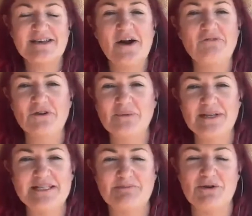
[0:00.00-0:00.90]
Often,
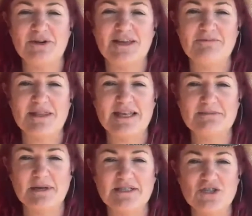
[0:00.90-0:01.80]
when Spirit give me these
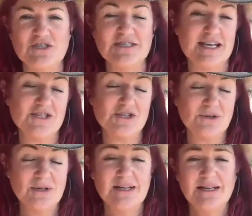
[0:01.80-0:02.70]
messages, they do.
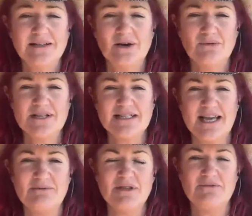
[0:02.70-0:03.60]
They'll
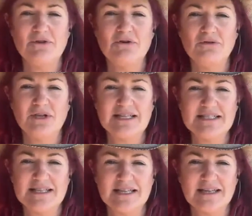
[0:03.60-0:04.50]
resonate with a few of you
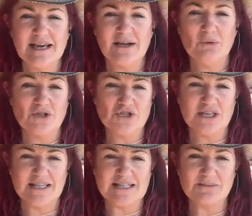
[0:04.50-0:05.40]
listening and watching
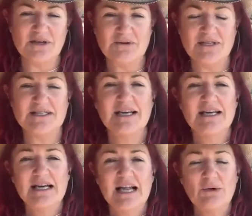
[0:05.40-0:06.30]
this, whether it's
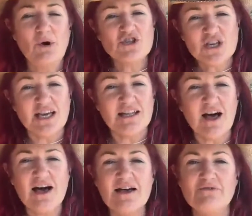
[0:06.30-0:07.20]
watching it
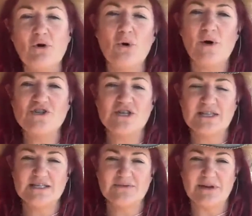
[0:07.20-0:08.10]
live or watching
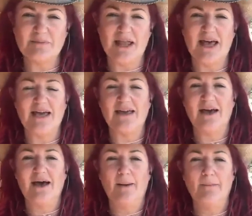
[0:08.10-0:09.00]
this replay.
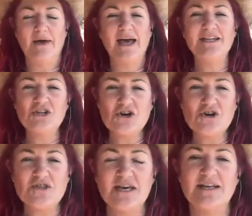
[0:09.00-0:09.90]
Um, and
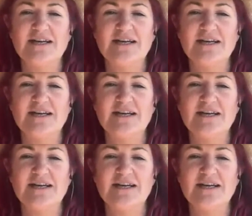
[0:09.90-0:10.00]
know that